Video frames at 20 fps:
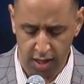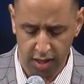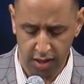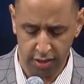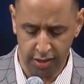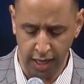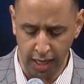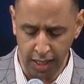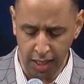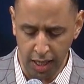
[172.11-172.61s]

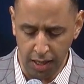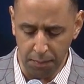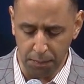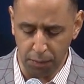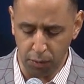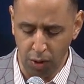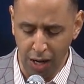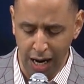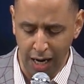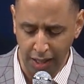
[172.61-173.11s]
Then he
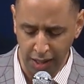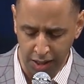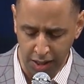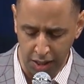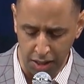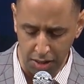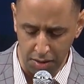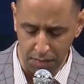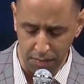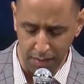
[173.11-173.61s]
brought
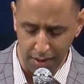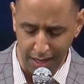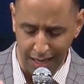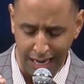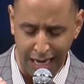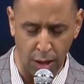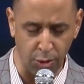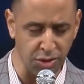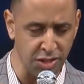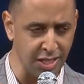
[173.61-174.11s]
him
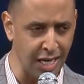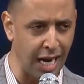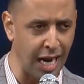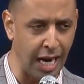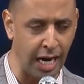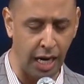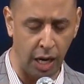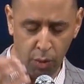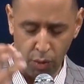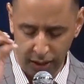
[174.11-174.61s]

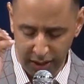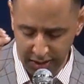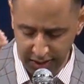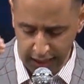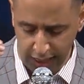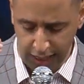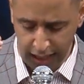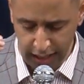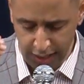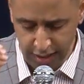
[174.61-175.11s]
outside. I want to
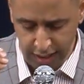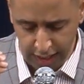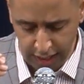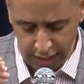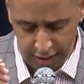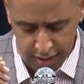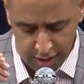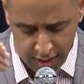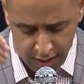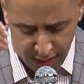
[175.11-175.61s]
say that
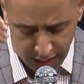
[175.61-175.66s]
again.